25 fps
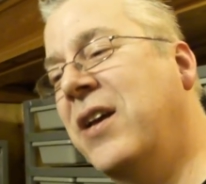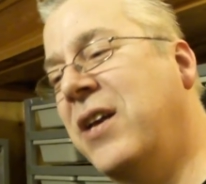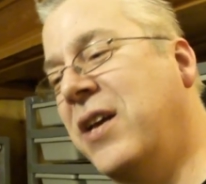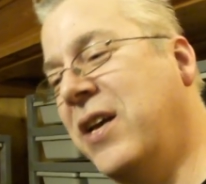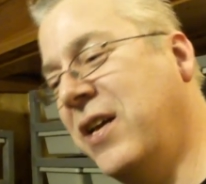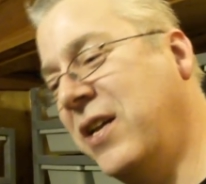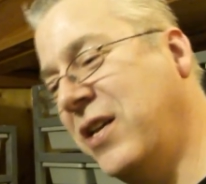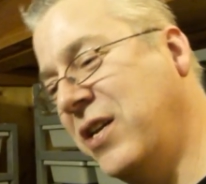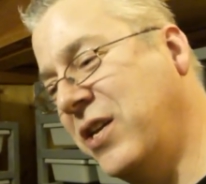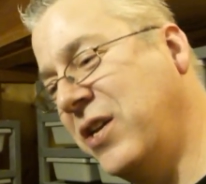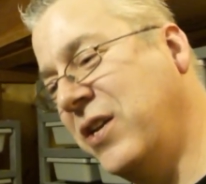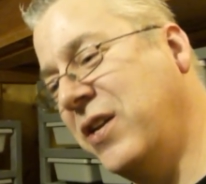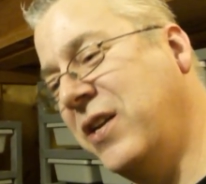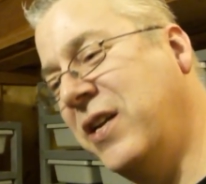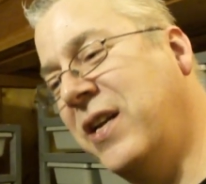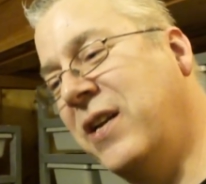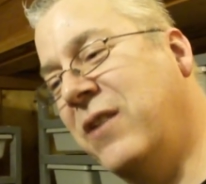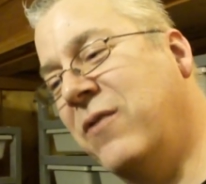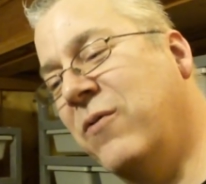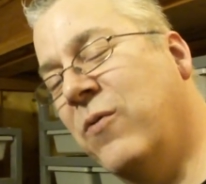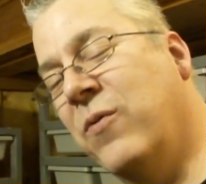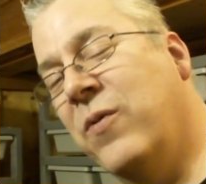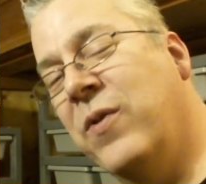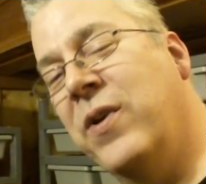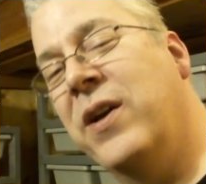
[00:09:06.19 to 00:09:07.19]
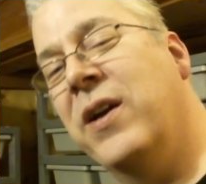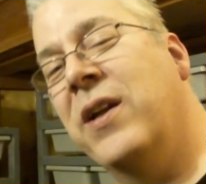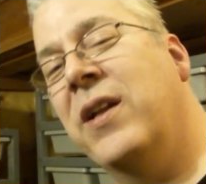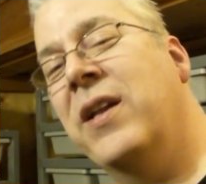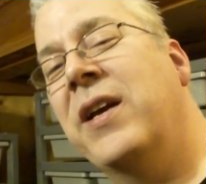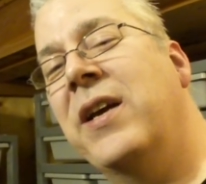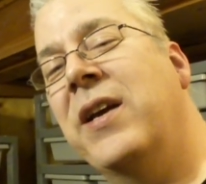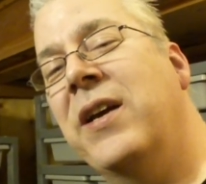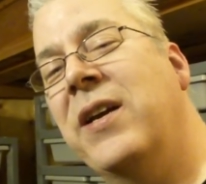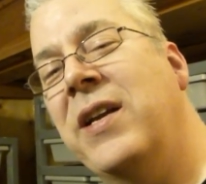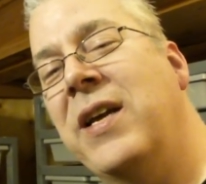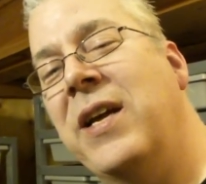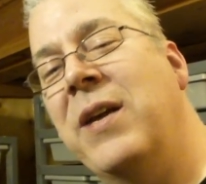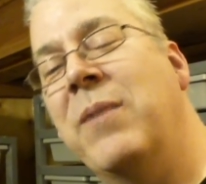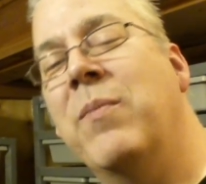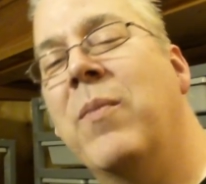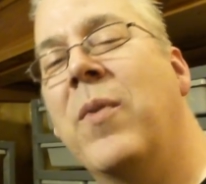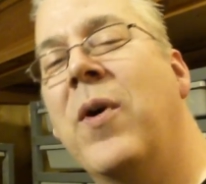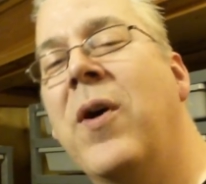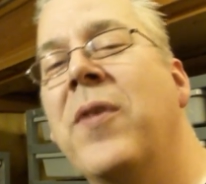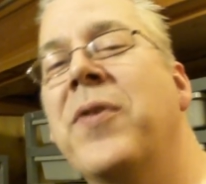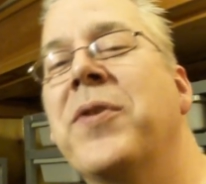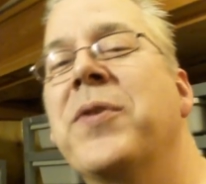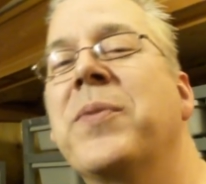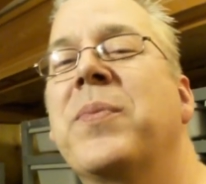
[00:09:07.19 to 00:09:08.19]
You need
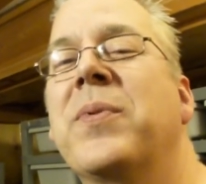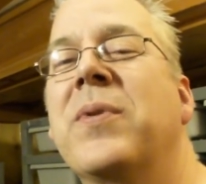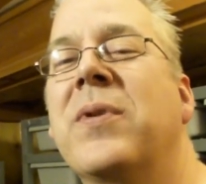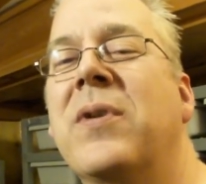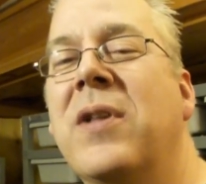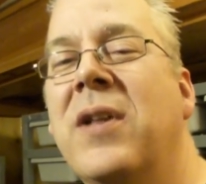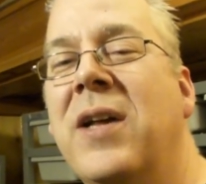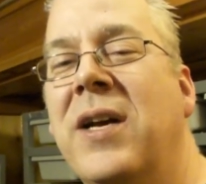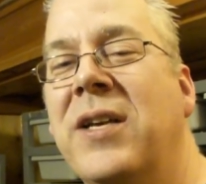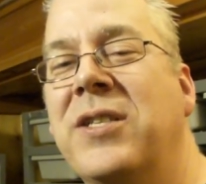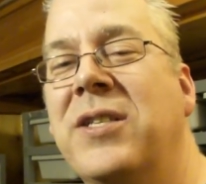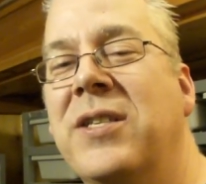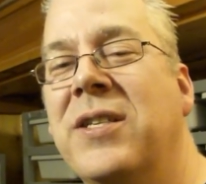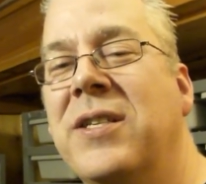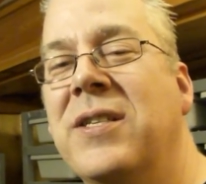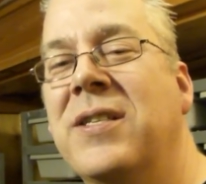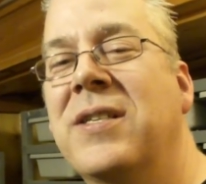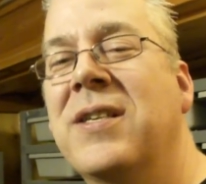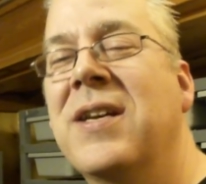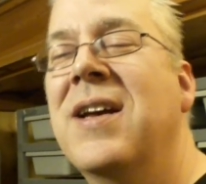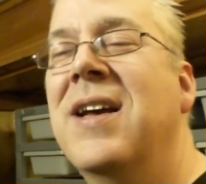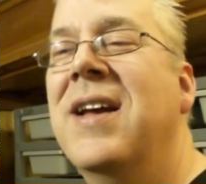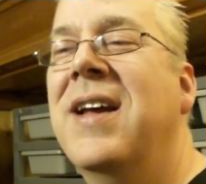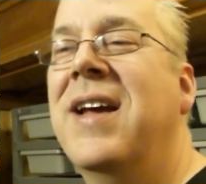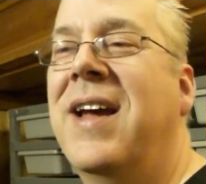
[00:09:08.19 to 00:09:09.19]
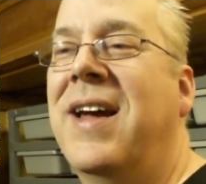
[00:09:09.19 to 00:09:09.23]
multiple clutches.